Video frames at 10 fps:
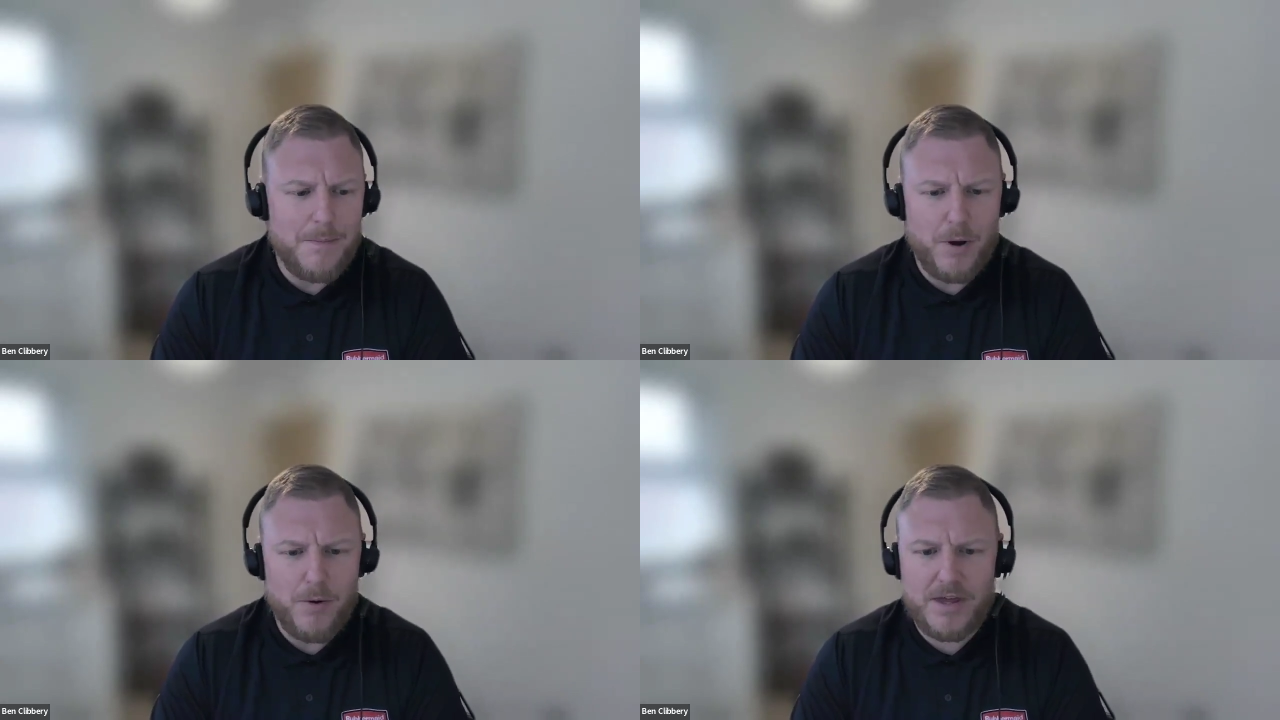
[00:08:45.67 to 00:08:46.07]

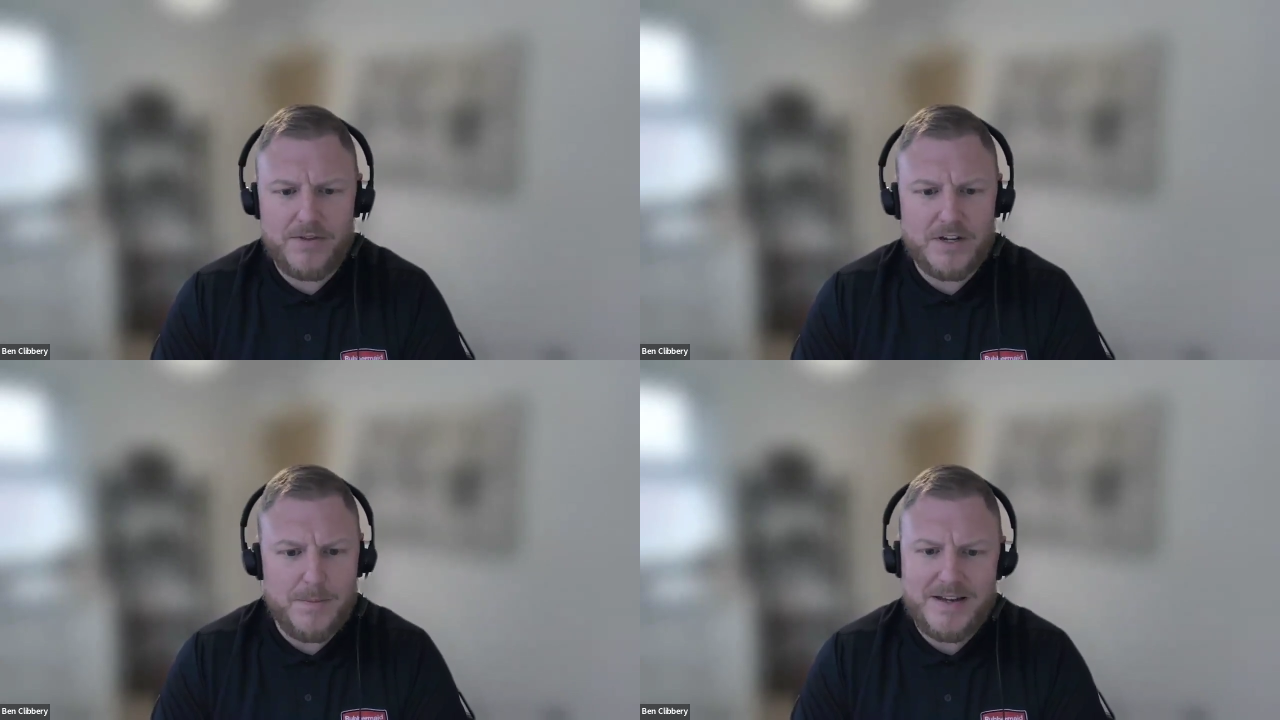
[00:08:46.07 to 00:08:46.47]
both
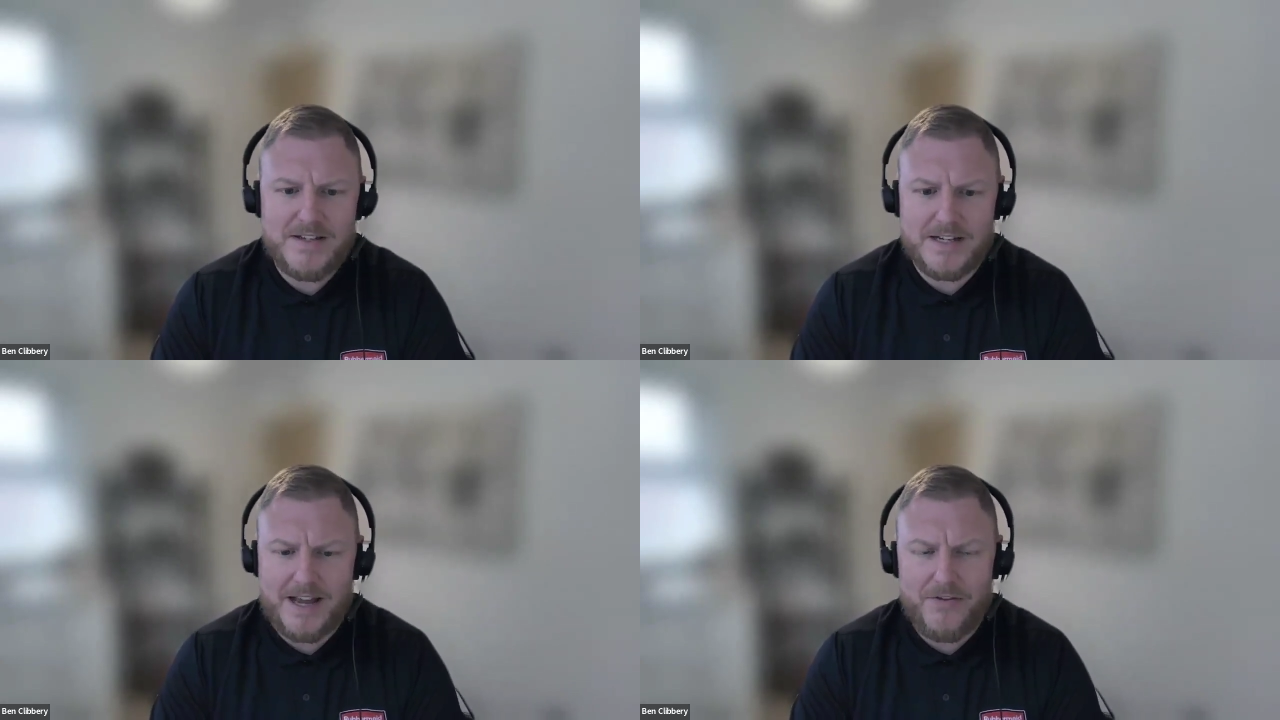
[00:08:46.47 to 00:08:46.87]
in the
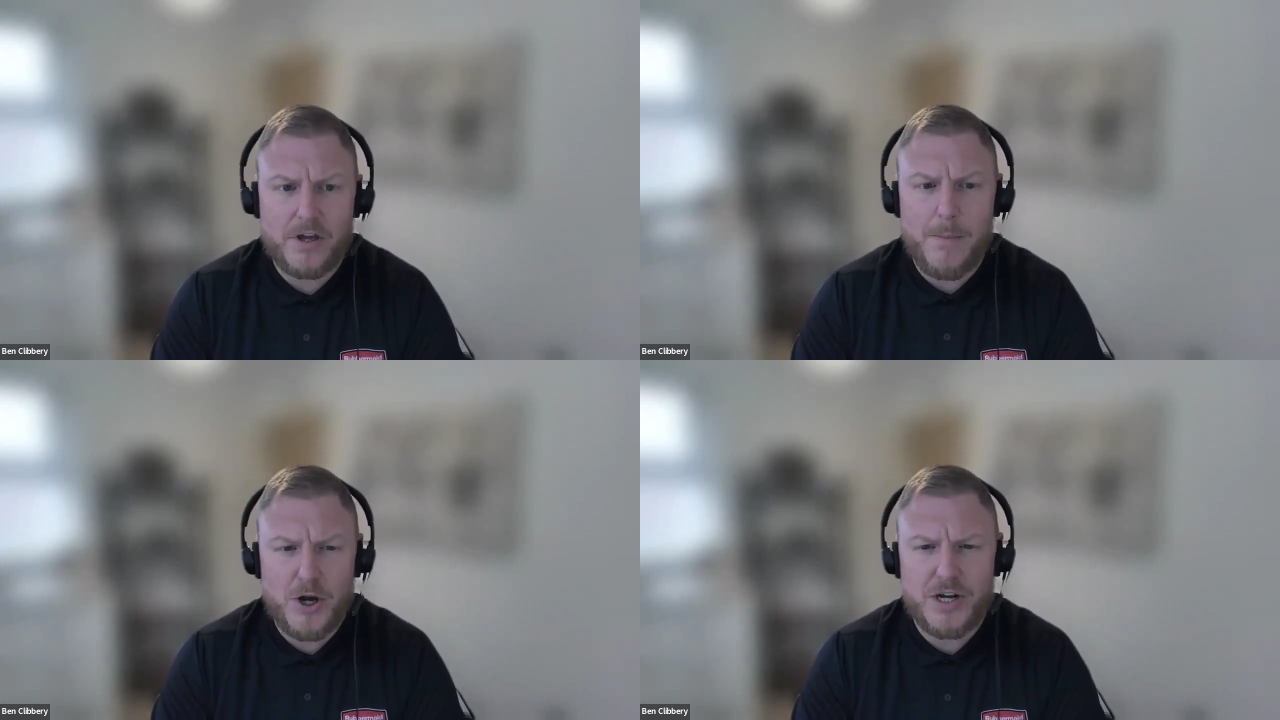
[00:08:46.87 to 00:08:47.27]
domestic and
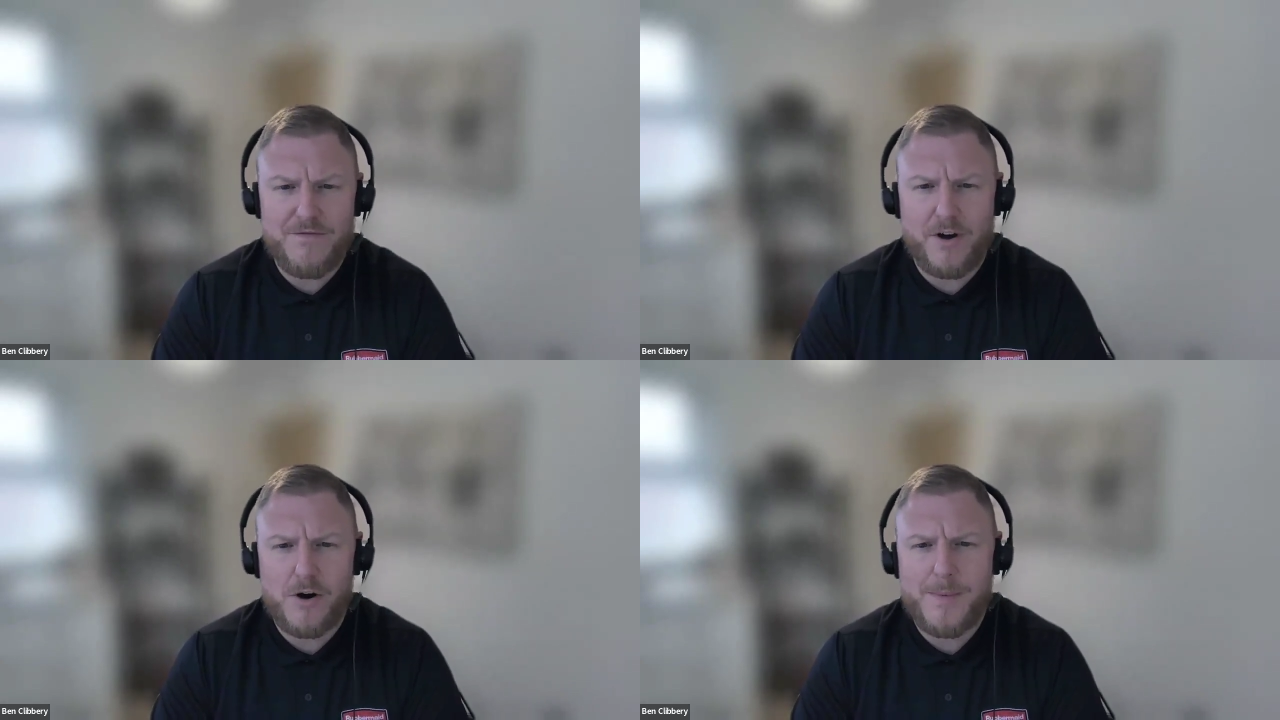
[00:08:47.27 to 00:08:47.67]
the
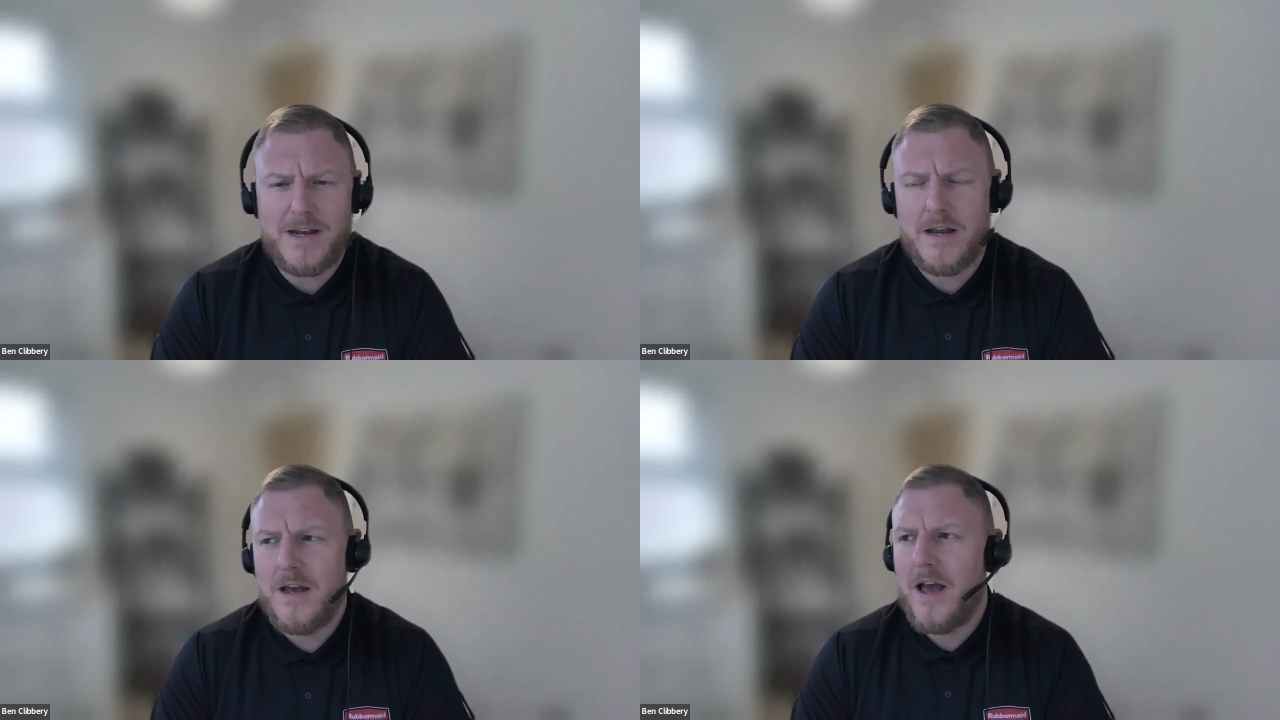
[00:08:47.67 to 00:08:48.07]
commercial
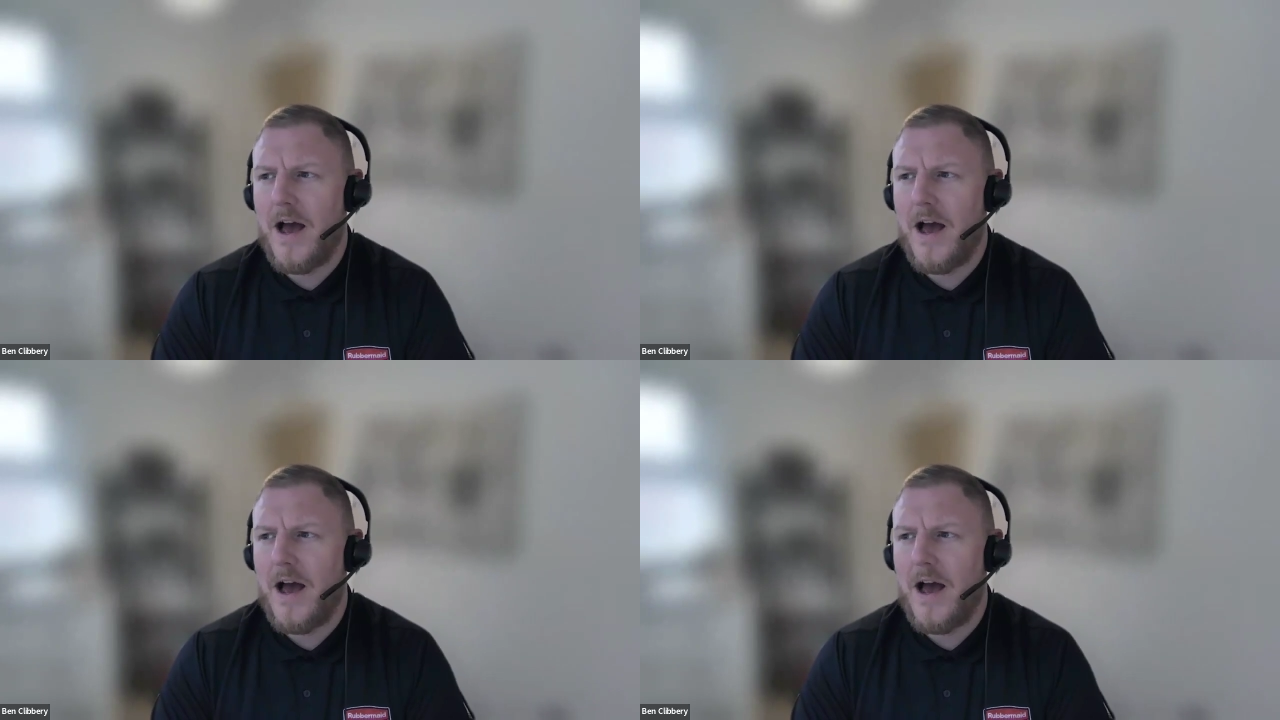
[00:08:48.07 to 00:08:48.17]
environment.